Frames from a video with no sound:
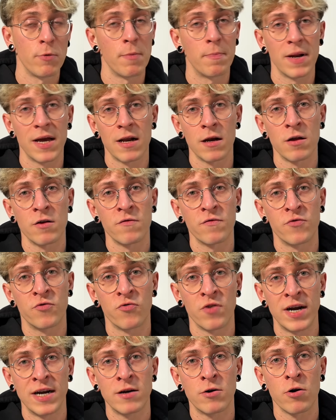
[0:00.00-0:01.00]
We play a lot of
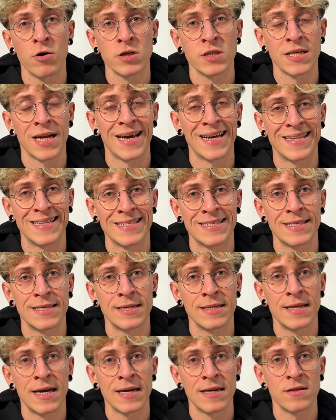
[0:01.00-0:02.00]
drain cards like this in
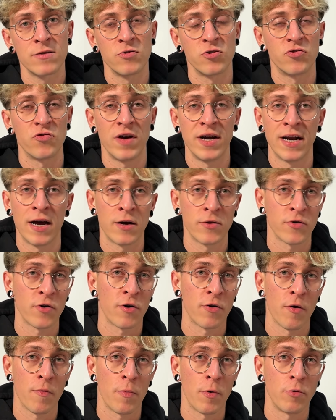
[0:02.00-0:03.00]
the deck to drain out
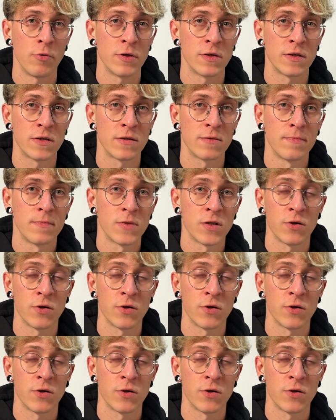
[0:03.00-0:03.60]
our opponents.